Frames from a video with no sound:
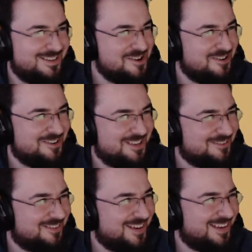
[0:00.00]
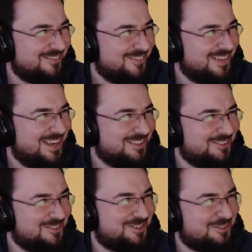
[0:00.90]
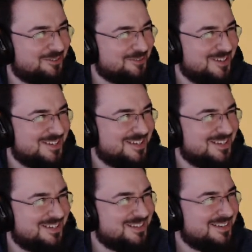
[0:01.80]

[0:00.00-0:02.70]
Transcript: No, either do I. It looks cool, doesn't it? So.